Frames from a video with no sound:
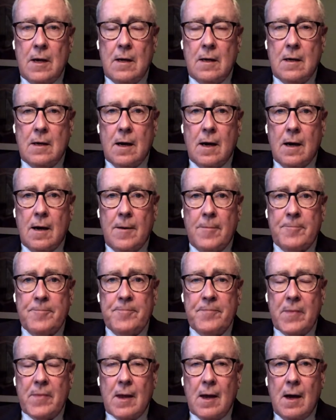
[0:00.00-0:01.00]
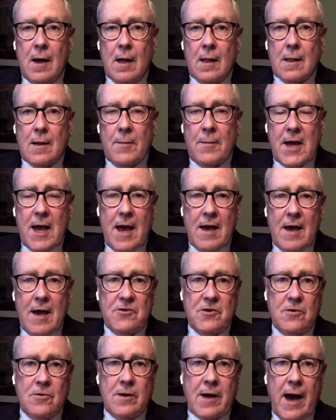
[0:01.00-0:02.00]
me um, let me
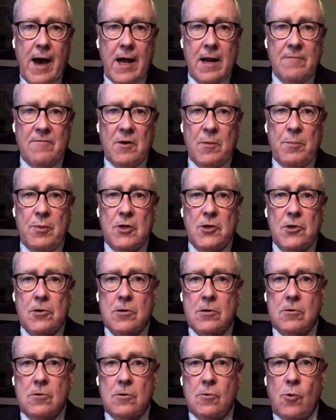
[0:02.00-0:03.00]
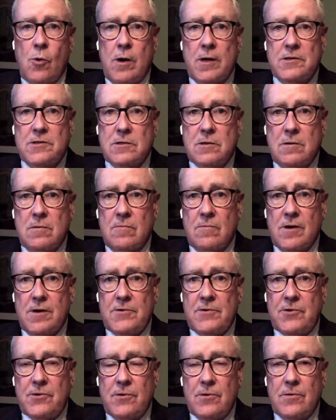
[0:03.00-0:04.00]
ask you kind of a political question,
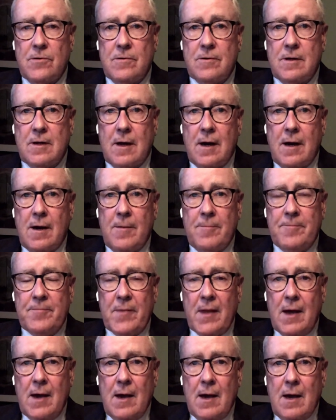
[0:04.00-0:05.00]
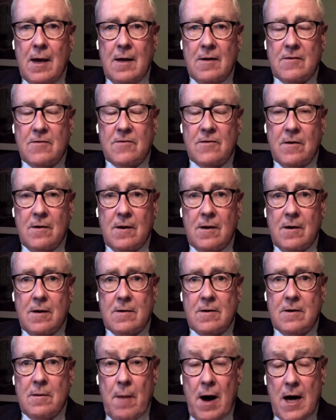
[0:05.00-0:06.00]
Richard. Um, it's
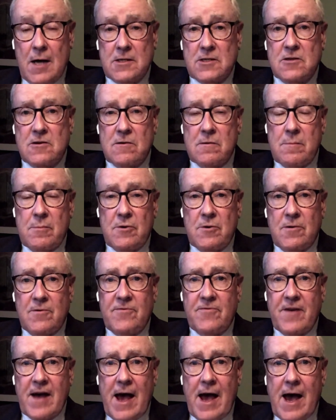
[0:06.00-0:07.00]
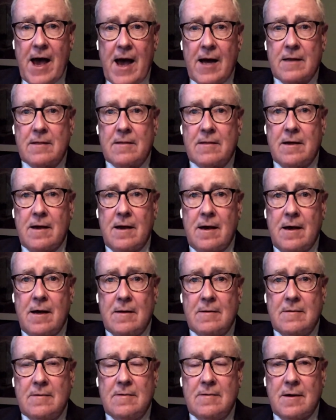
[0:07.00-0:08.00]
a demonstrable fact
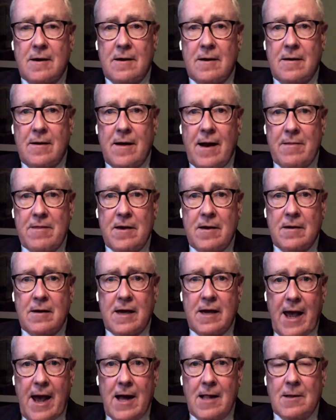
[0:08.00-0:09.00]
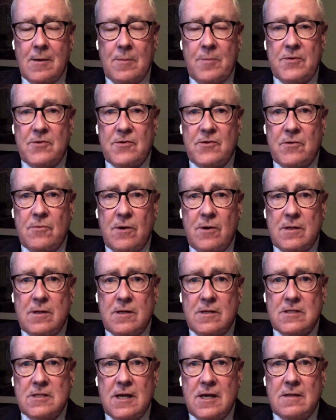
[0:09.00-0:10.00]
that, uh, and I think Gallup is the one
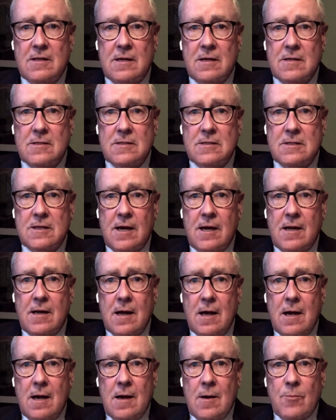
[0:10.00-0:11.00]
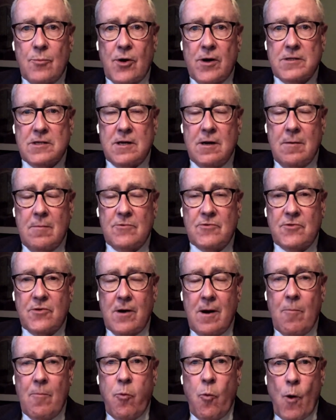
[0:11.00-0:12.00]
that said this, that President
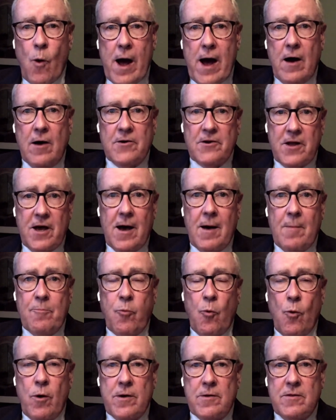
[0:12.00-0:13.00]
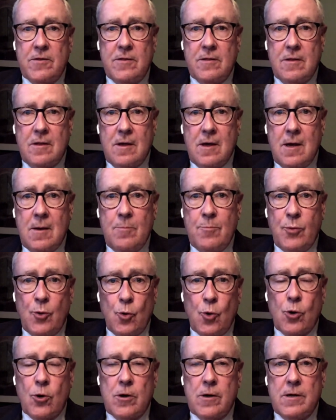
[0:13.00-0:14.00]
Trump wound up with the
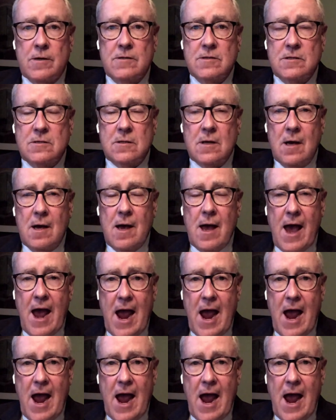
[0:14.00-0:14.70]
poorest